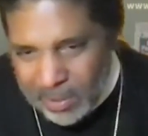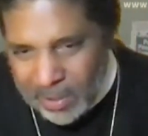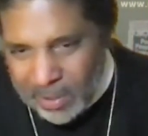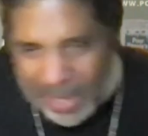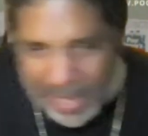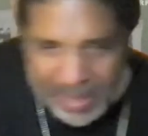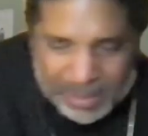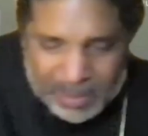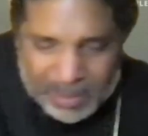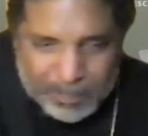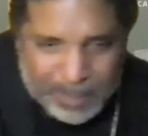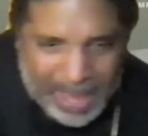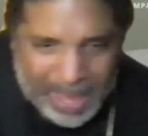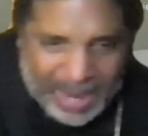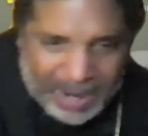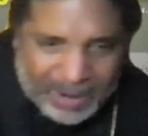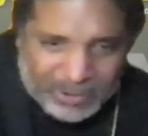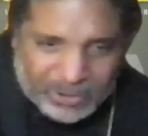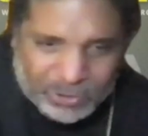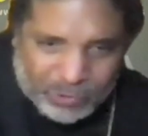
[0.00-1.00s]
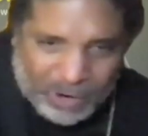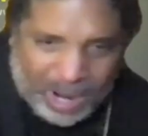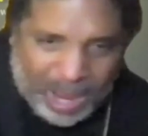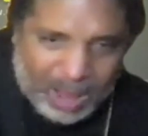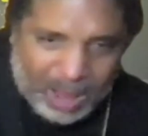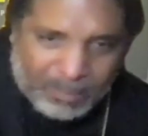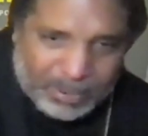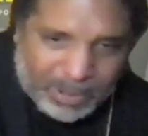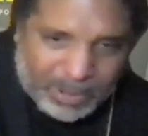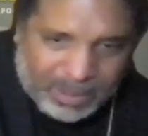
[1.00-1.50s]
and the
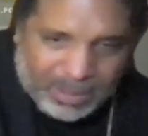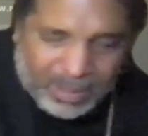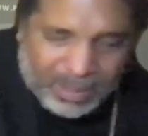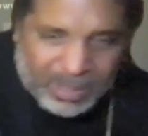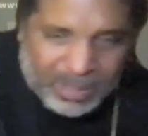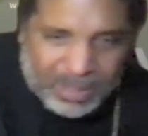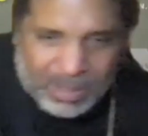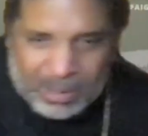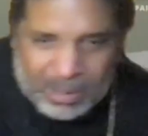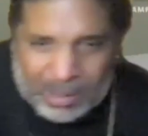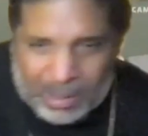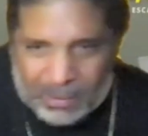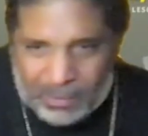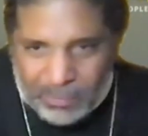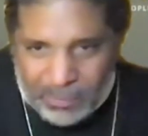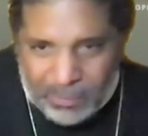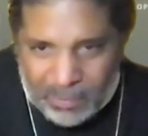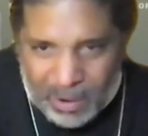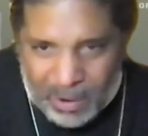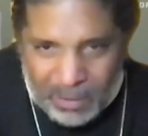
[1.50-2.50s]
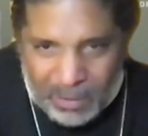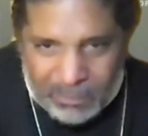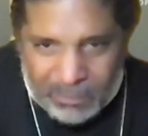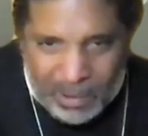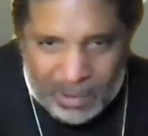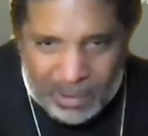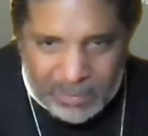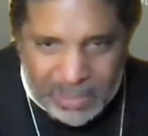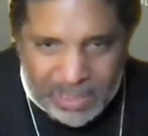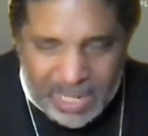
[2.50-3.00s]
backdrop of, of,
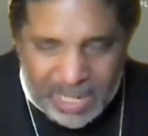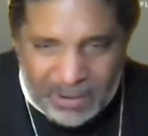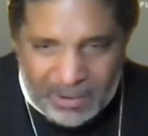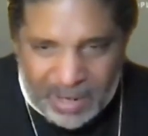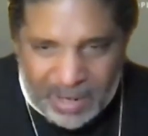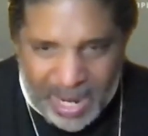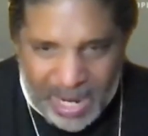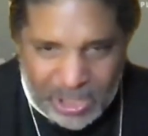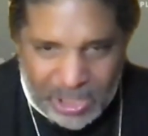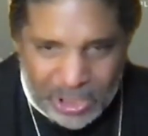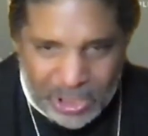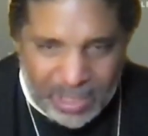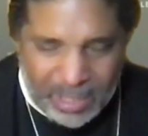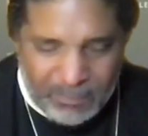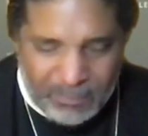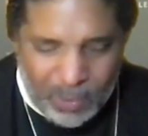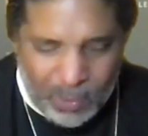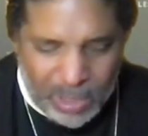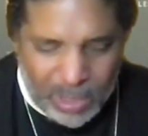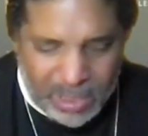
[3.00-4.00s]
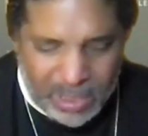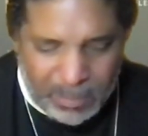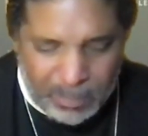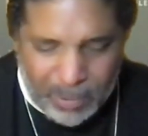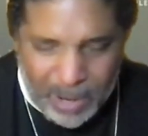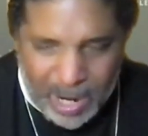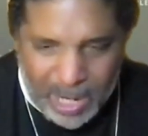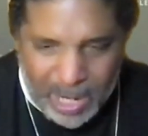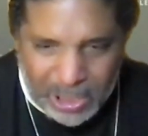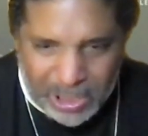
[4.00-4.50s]
of segregation and voter
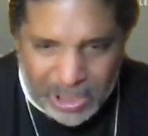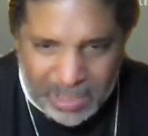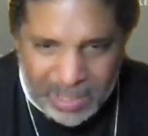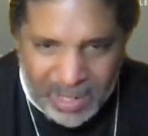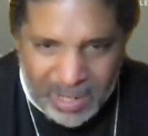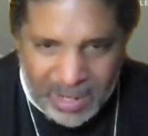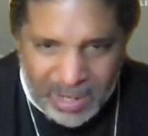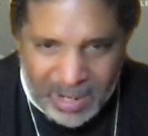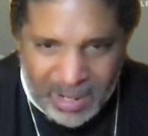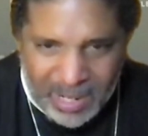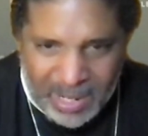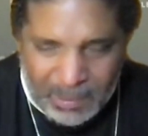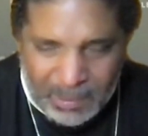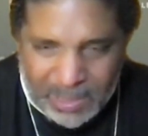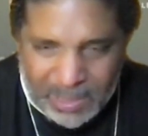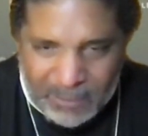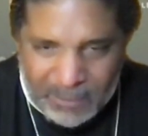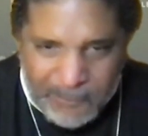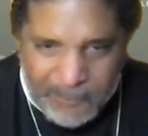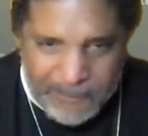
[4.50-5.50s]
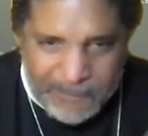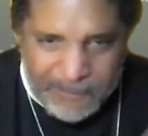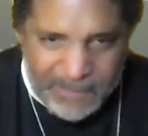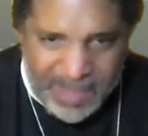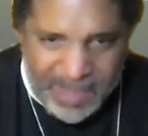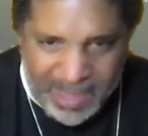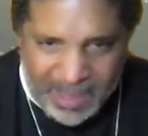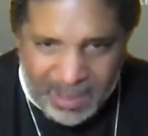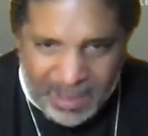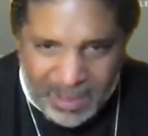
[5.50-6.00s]
suppression. It was the
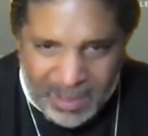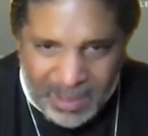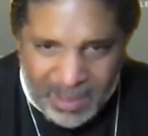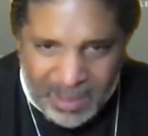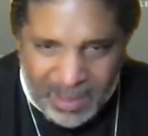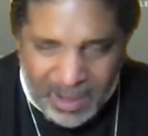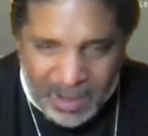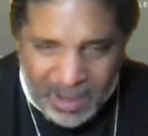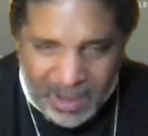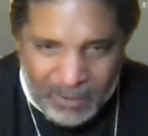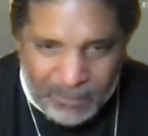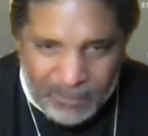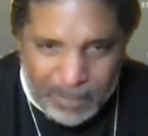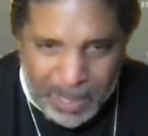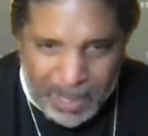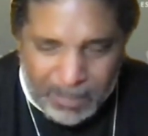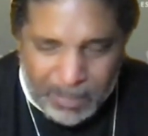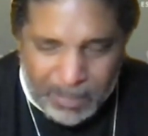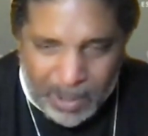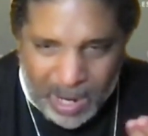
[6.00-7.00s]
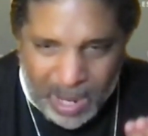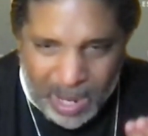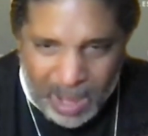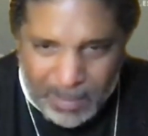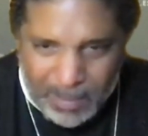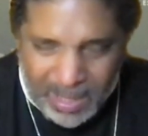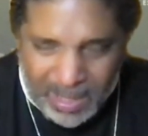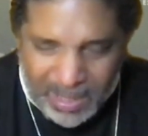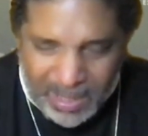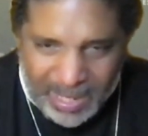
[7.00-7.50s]
fear of people
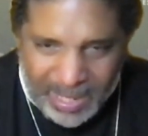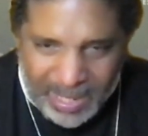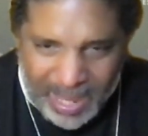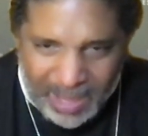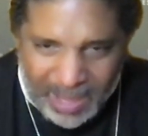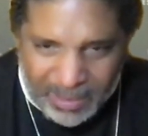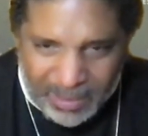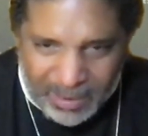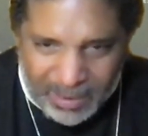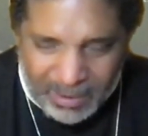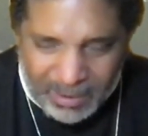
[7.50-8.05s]
coming together